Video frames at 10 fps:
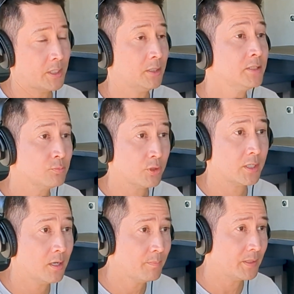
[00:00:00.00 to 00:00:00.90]
at least with the
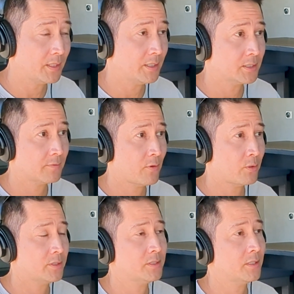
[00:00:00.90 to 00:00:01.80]
company, is
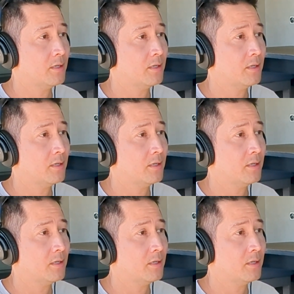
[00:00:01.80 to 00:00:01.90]
focusing